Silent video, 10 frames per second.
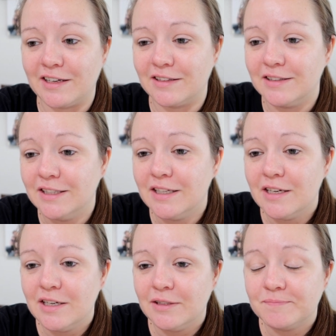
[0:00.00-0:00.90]
and
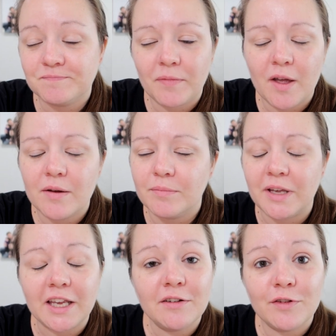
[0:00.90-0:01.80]

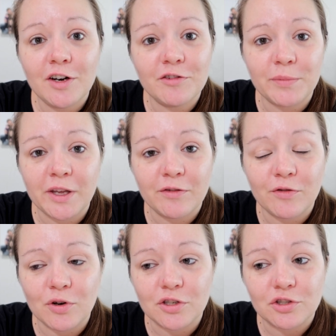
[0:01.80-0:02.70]
making fun of me
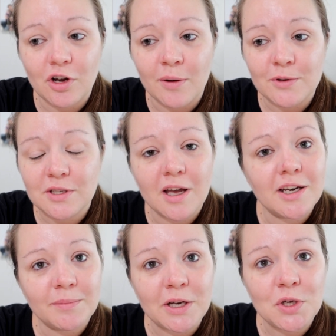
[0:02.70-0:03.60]
for almost
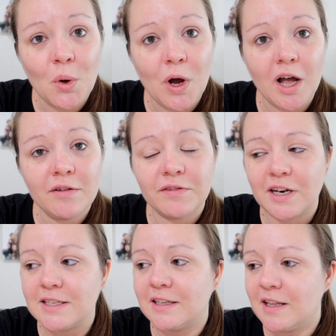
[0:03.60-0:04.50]
cutting my toe off. And
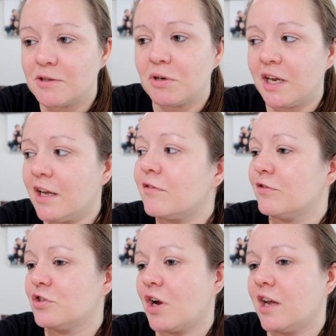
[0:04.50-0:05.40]
I said, that's what I get
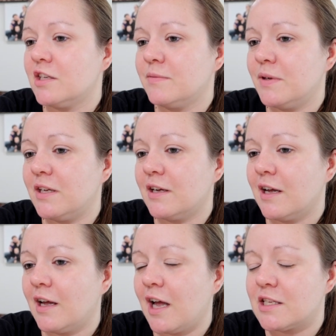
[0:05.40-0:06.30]
for trying to be
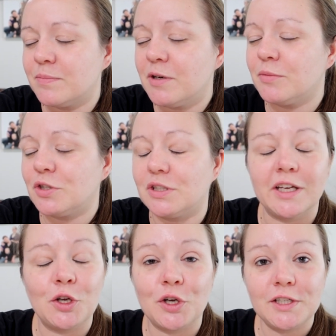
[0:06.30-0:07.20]
hospitable
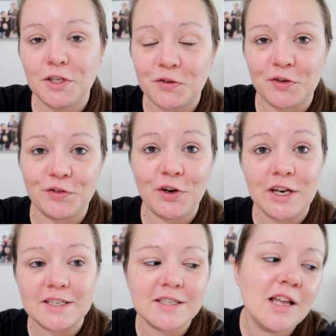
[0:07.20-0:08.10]
and cook dinner for
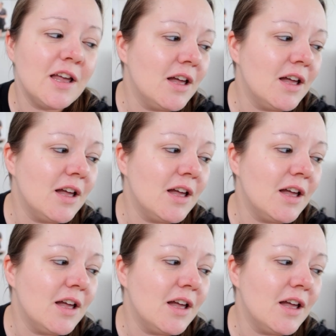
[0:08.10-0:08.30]
friends.